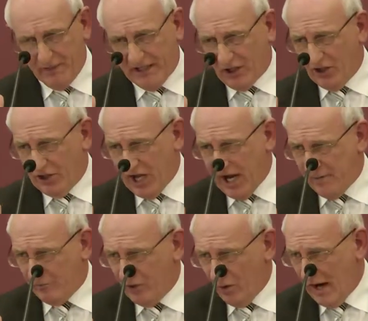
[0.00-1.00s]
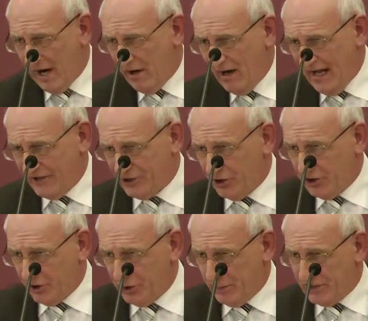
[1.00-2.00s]
ye be condemned, where? At the
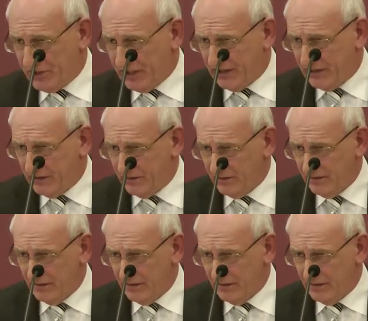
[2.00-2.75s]
judgment seat.